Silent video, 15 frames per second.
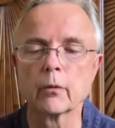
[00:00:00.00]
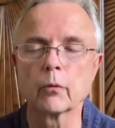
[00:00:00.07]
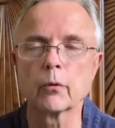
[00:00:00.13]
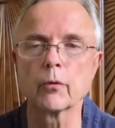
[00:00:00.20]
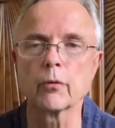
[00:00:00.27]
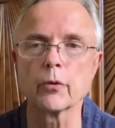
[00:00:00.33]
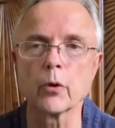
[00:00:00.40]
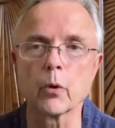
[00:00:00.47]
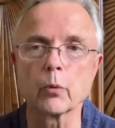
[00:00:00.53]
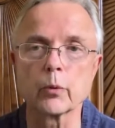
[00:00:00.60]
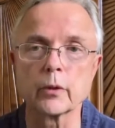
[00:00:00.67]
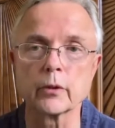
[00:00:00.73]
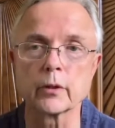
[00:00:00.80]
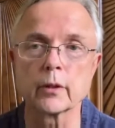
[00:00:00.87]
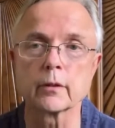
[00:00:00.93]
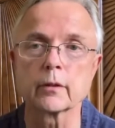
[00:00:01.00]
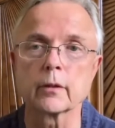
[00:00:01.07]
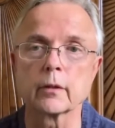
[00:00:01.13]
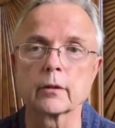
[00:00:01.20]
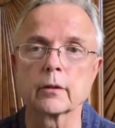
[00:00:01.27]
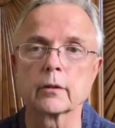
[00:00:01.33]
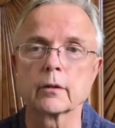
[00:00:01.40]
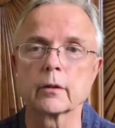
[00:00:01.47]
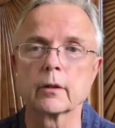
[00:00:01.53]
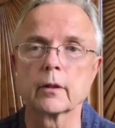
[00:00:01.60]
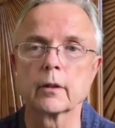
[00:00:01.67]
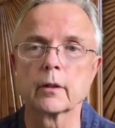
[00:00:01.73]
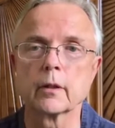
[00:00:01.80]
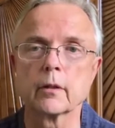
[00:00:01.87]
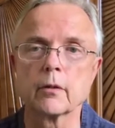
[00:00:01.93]
with no resistance,
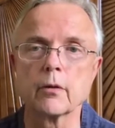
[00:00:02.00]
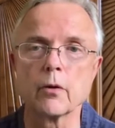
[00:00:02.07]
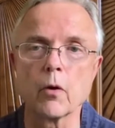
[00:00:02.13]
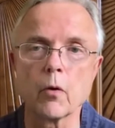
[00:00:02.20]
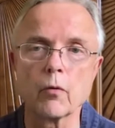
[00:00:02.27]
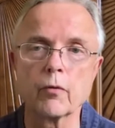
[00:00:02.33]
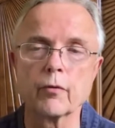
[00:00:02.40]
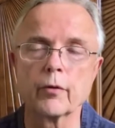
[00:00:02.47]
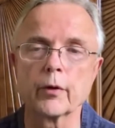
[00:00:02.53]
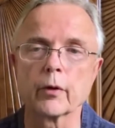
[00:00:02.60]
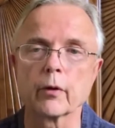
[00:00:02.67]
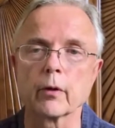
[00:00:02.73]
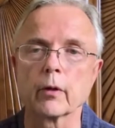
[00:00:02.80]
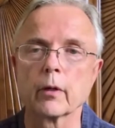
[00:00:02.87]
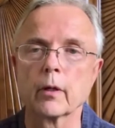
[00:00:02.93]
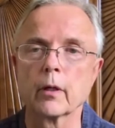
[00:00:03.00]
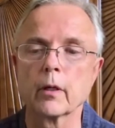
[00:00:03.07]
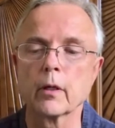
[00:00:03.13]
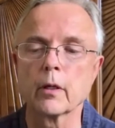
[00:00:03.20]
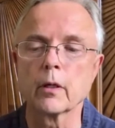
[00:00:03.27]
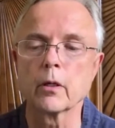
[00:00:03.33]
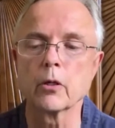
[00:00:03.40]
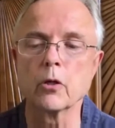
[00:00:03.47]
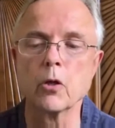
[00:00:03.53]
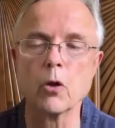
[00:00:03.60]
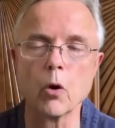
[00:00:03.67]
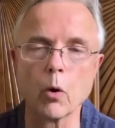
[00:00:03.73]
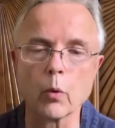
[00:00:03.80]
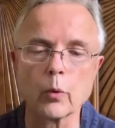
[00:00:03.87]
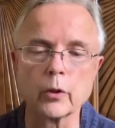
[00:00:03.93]
no fear,
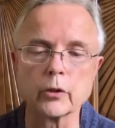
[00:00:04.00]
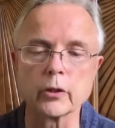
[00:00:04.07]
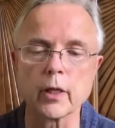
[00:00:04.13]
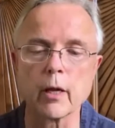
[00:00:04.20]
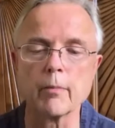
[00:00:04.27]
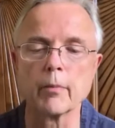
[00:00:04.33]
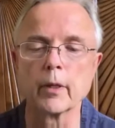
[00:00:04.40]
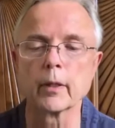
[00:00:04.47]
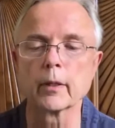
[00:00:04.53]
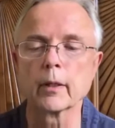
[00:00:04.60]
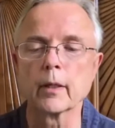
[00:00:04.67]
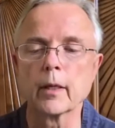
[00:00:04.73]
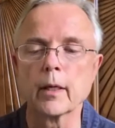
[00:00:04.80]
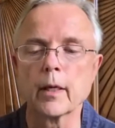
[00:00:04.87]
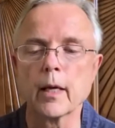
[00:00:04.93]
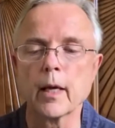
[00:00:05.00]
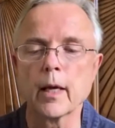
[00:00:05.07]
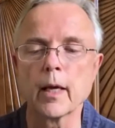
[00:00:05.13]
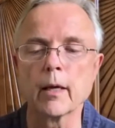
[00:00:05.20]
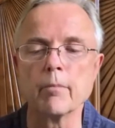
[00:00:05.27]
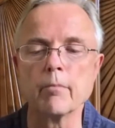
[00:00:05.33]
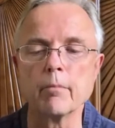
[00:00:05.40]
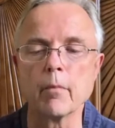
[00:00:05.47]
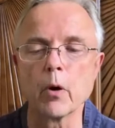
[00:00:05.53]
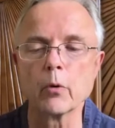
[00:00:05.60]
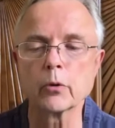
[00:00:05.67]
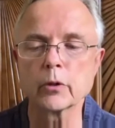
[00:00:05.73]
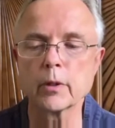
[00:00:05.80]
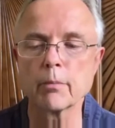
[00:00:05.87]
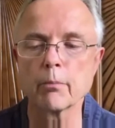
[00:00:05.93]
no resentment, and
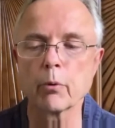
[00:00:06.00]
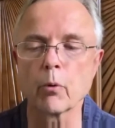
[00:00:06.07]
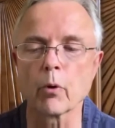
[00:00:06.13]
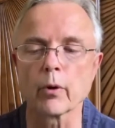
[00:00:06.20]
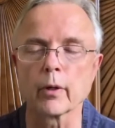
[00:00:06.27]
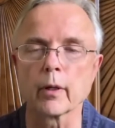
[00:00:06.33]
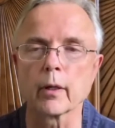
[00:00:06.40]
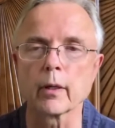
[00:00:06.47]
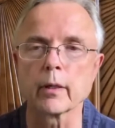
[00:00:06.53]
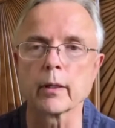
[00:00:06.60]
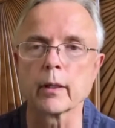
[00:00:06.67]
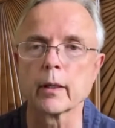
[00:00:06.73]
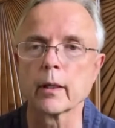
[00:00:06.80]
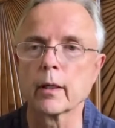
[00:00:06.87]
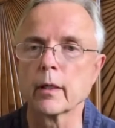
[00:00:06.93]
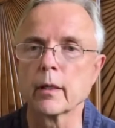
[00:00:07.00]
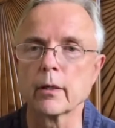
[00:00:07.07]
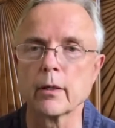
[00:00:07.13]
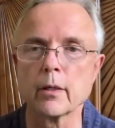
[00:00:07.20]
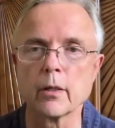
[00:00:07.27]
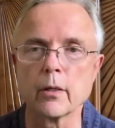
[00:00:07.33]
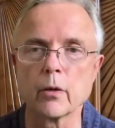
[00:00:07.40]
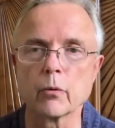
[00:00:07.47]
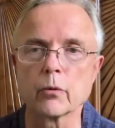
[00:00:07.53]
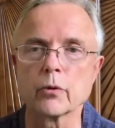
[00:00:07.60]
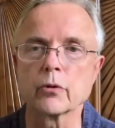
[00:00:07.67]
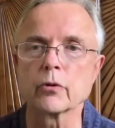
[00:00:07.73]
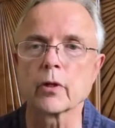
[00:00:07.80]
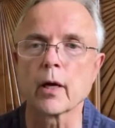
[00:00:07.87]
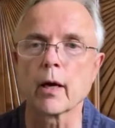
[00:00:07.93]
most importantly, no
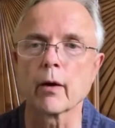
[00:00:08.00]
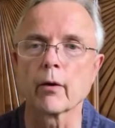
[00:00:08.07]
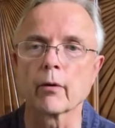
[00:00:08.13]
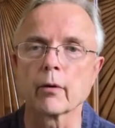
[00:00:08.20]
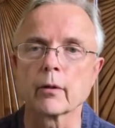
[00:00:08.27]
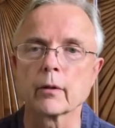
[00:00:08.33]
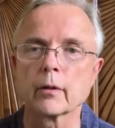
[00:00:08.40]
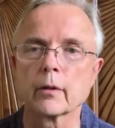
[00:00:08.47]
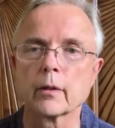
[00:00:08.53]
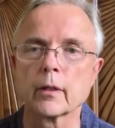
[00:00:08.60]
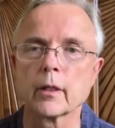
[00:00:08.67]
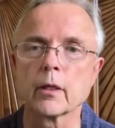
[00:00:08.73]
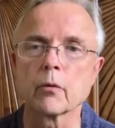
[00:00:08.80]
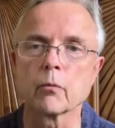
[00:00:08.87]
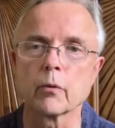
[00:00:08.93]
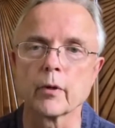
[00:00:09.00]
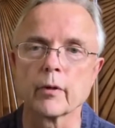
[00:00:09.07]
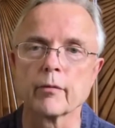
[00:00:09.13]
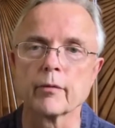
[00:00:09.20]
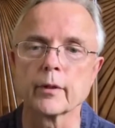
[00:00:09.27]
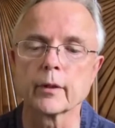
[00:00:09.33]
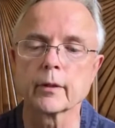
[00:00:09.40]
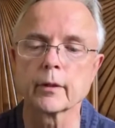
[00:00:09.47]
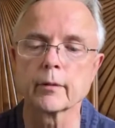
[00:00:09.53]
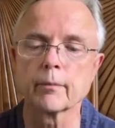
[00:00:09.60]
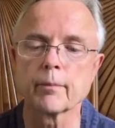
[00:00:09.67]
desire to get rid of it.